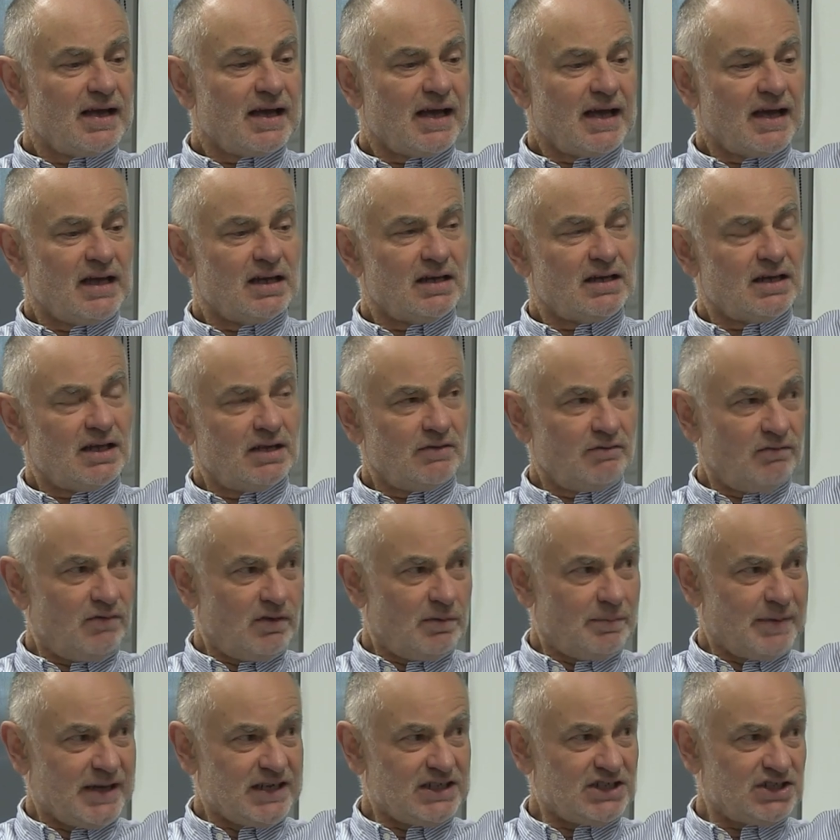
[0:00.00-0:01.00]
And
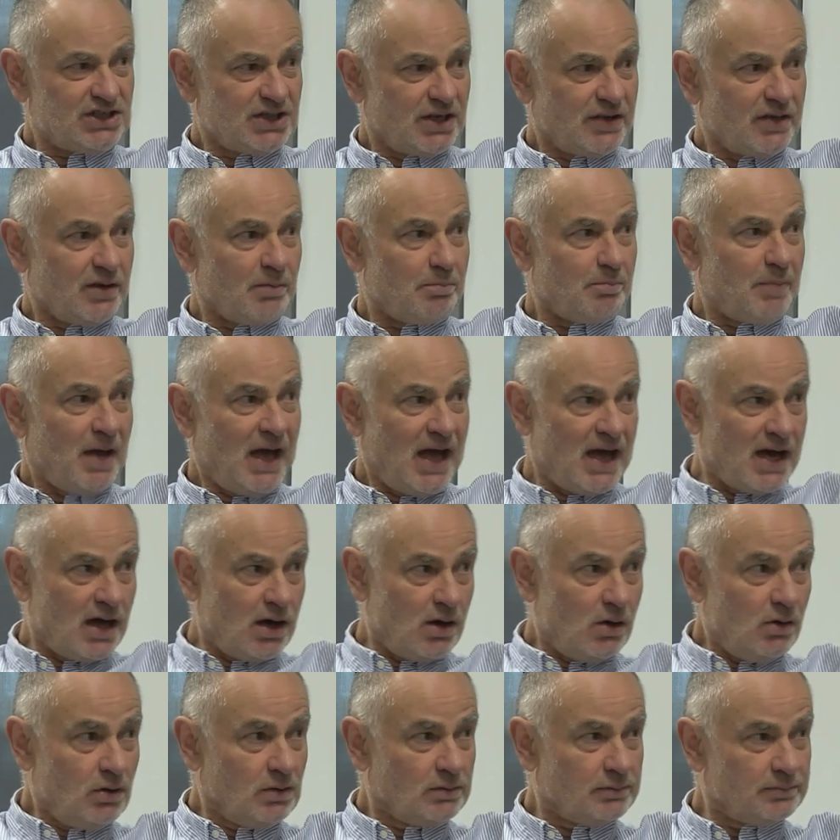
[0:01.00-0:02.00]
inflammation in the
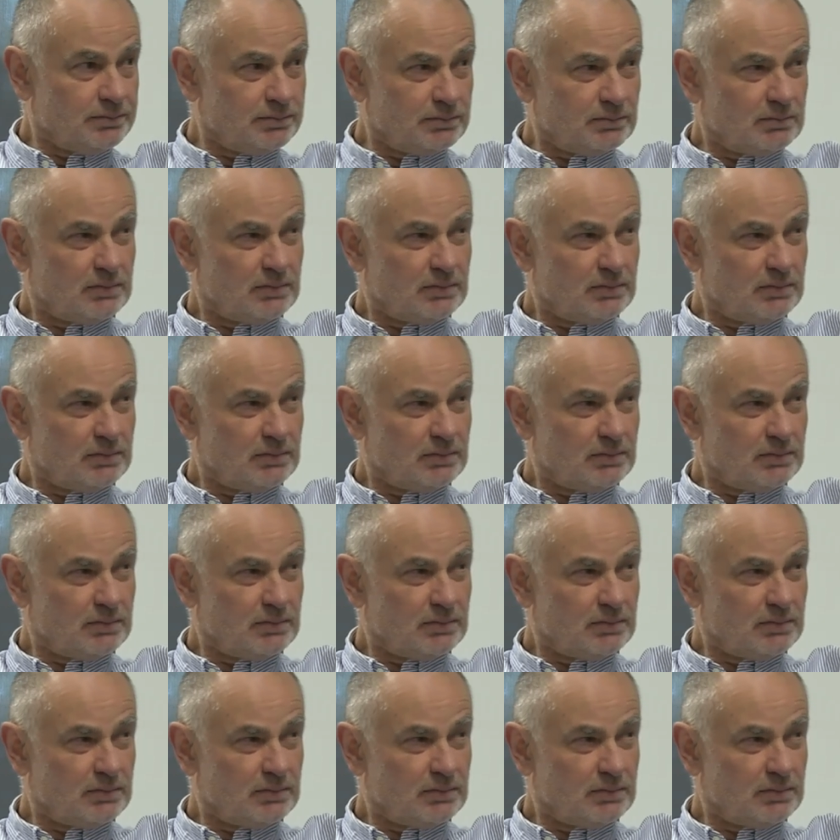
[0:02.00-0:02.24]
bowel,